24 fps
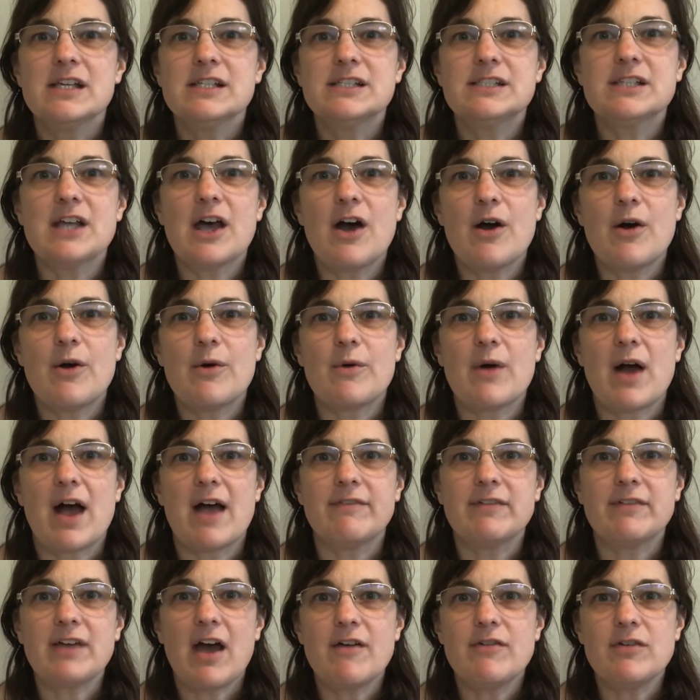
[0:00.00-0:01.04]
So
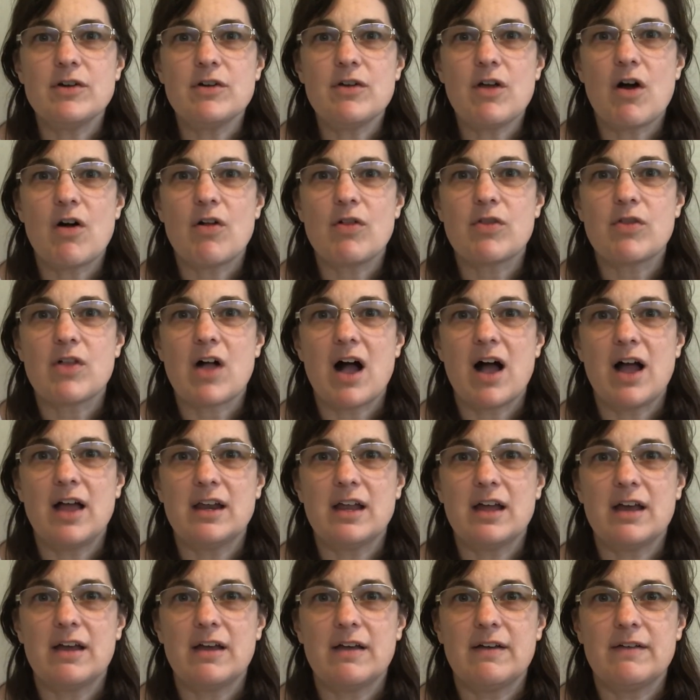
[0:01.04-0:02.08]
I've covered a
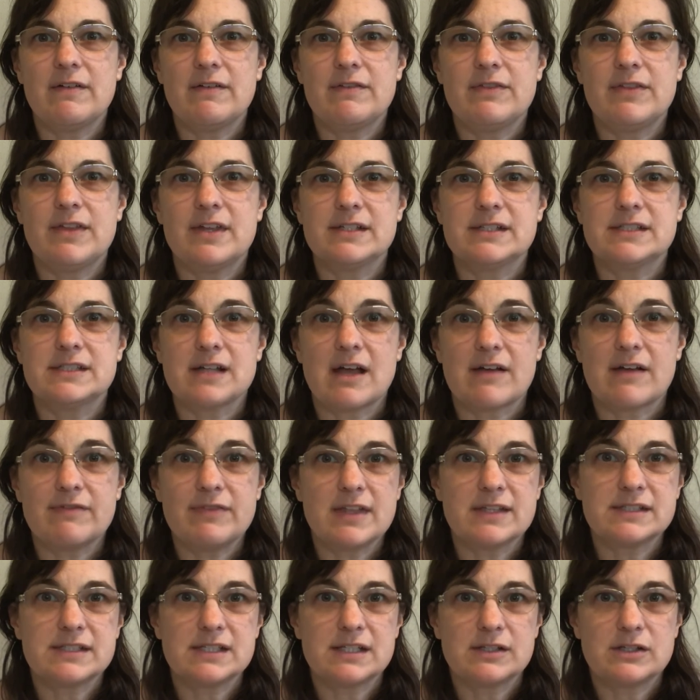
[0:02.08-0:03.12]
lot of the stuff
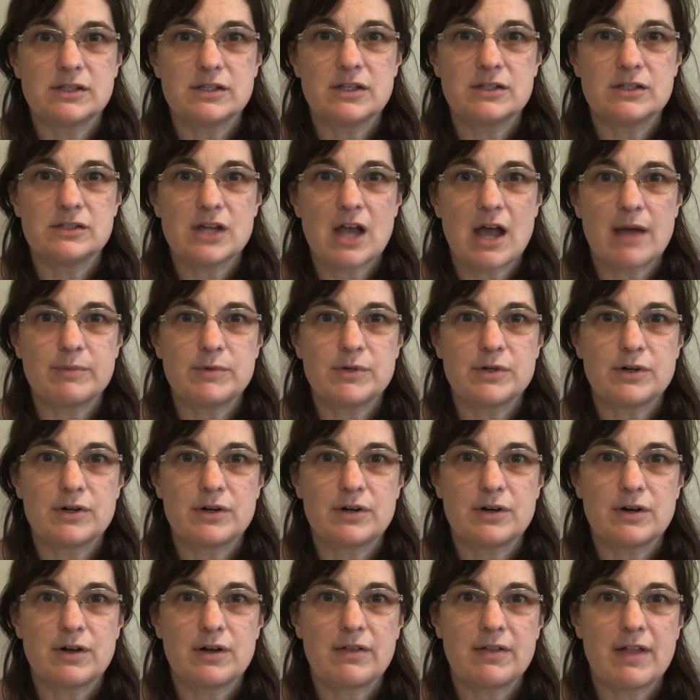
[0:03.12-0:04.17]
that's in
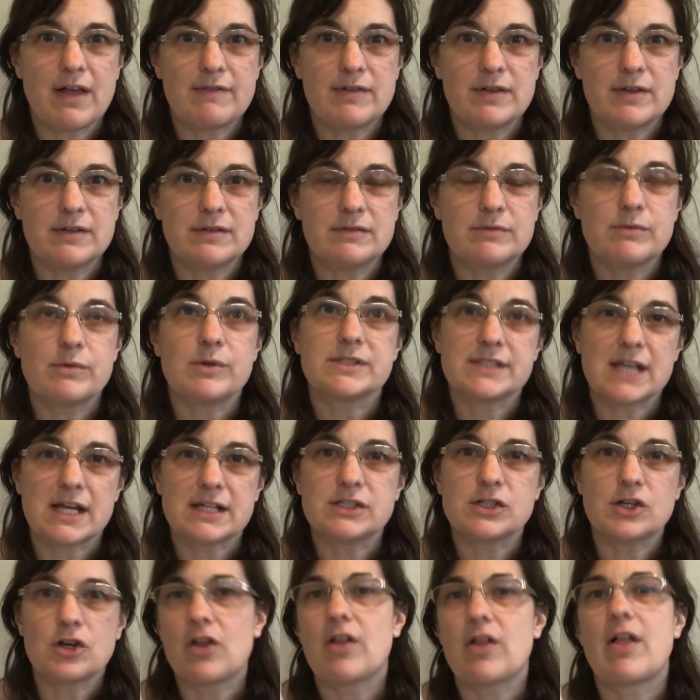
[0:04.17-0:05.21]
chapter 11,
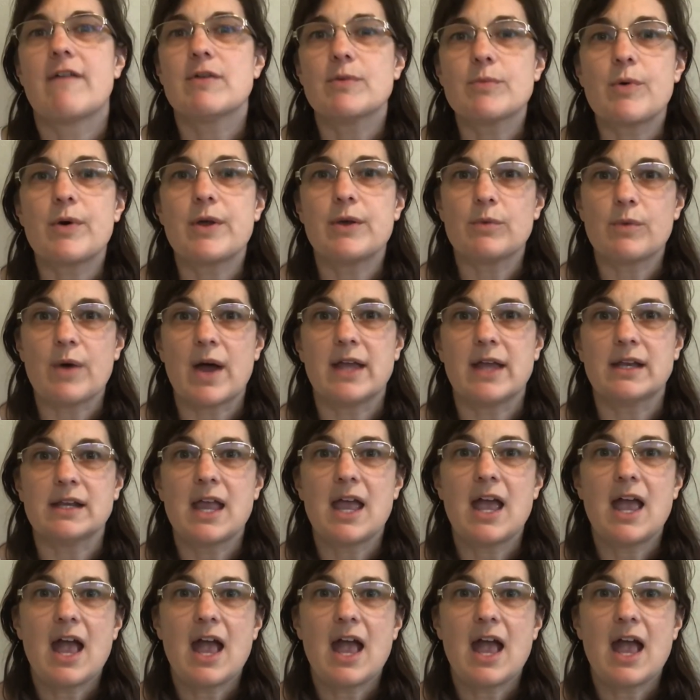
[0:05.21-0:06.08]
section 11.1,